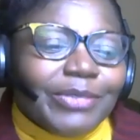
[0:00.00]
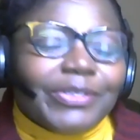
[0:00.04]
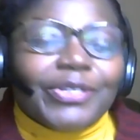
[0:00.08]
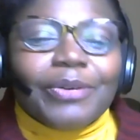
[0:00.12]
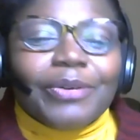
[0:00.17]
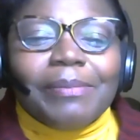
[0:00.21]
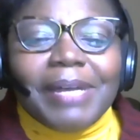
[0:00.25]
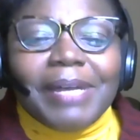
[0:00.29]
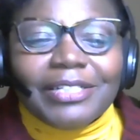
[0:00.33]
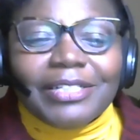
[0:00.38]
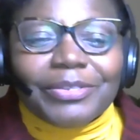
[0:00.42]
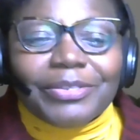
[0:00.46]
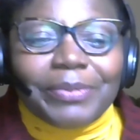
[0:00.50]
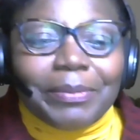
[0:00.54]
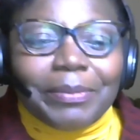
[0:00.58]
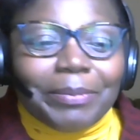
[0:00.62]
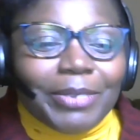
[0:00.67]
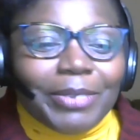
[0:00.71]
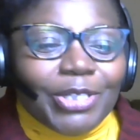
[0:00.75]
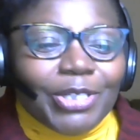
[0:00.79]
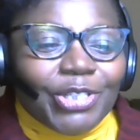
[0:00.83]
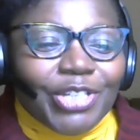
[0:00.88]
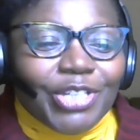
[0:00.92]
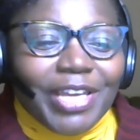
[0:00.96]
so much. We
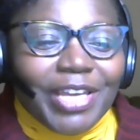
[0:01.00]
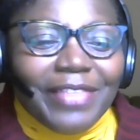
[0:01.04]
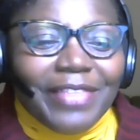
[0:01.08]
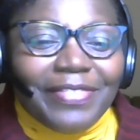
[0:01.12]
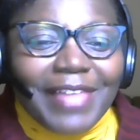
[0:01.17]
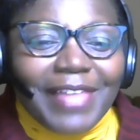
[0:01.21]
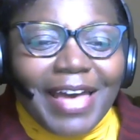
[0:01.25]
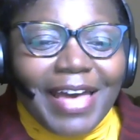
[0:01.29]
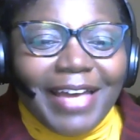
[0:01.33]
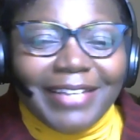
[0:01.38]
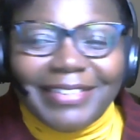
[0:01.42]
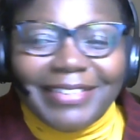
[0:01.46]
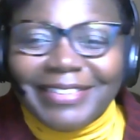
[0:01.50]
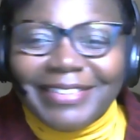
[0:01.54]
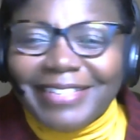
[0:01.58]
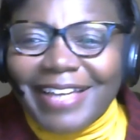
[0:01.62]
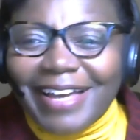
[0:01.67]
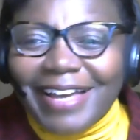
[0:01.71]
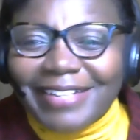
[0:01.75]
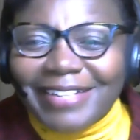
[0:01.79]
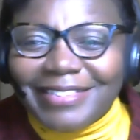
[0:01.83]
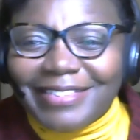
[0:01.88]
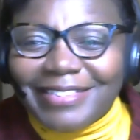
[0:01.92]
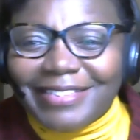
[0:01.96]
appreciate that.
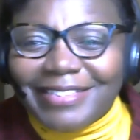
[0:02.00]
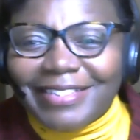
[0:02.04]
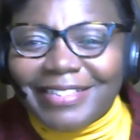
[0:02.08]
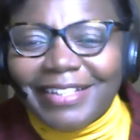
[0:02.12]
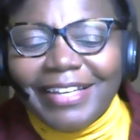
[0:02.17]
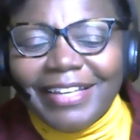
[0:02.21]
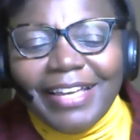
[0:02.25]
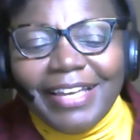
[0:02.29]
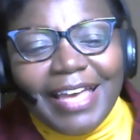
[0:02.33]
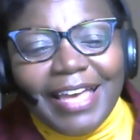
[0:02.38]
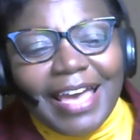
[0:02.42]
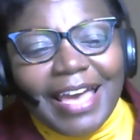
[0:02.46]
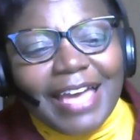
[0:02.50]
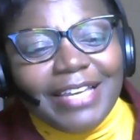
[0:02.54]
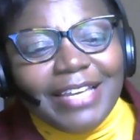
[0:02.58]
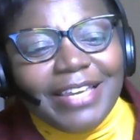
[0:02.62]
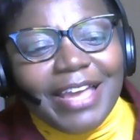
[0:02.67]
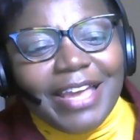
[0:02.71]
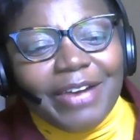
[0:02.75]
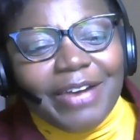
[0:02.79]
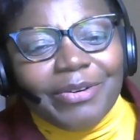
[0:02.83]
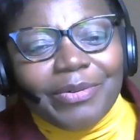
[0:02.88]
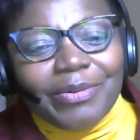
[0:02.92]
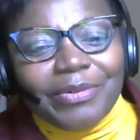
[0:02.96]
Yes. And
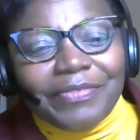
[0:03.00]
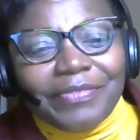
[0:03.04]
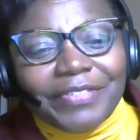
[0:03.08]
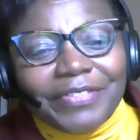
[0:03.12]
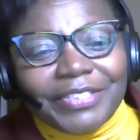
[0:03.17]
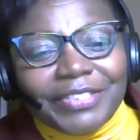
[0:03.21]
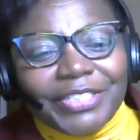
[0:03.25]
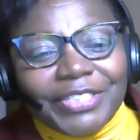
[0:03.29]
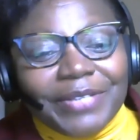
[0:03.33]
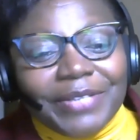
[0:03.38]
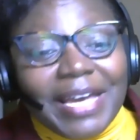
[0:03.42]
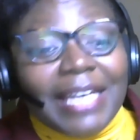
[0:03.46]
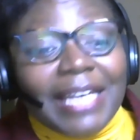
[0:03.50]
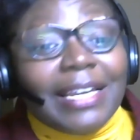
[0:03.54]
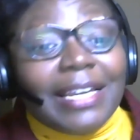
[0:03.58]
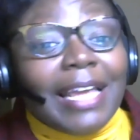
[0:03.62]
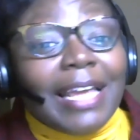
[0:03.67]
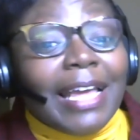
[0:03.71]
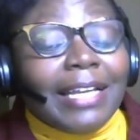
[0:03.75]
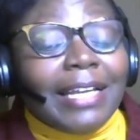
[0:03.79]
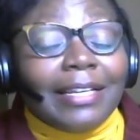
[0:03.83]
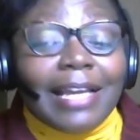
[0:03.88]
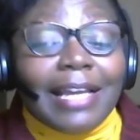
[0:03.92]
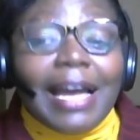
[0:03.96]
now over to,
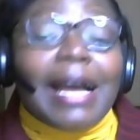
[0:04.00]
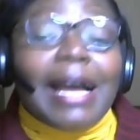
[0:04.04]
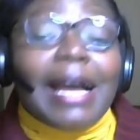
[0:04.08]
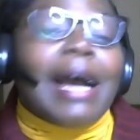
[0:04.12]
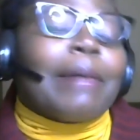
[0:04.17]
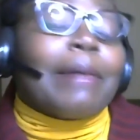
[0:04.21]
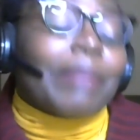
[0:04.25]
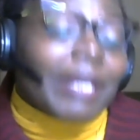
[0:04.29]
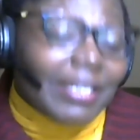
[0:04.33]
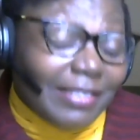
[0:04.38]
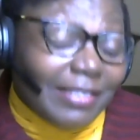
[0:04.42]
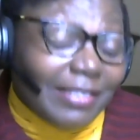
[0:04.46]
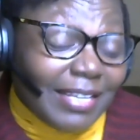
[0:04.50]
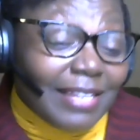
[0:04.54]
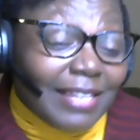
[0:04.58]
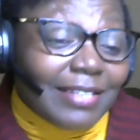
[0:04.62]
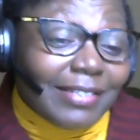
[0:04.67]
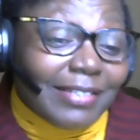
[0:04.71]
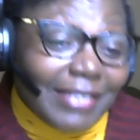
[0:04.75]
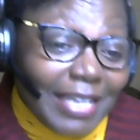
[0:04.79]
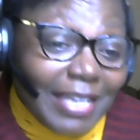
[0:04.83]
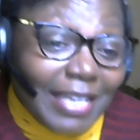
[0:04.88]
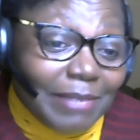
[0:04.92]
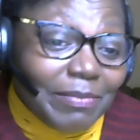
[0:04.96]
and I'm going to say the
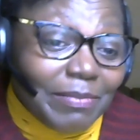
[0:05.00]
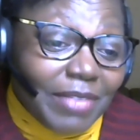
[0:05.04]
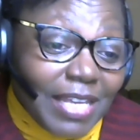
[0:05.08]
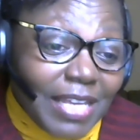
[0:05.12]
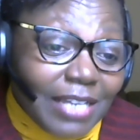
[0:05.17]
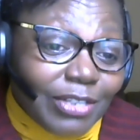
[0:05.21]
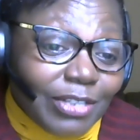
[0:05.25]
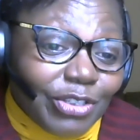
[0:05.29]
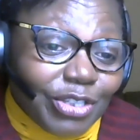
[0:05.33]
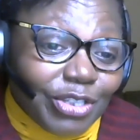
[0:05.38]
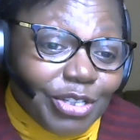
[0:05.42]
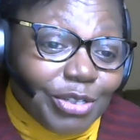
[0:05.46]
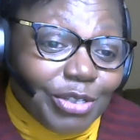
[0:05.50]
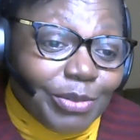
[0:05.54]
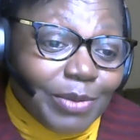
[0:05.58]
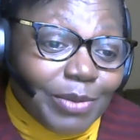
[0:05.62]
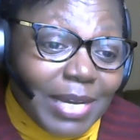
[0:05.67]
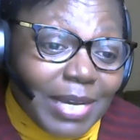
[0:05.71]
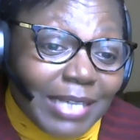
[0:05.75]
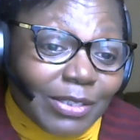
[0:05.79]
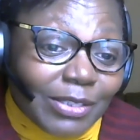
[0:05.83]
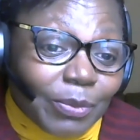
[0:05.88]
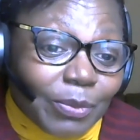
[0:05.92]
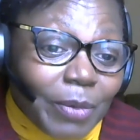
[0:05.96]
same thing to you
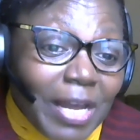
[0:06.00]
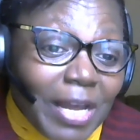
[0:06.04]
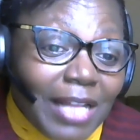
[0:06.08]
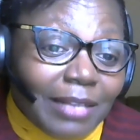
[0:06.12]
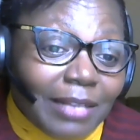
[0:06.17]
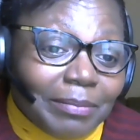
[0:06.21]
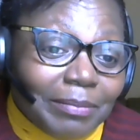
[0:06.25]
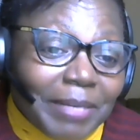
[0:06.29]
as well,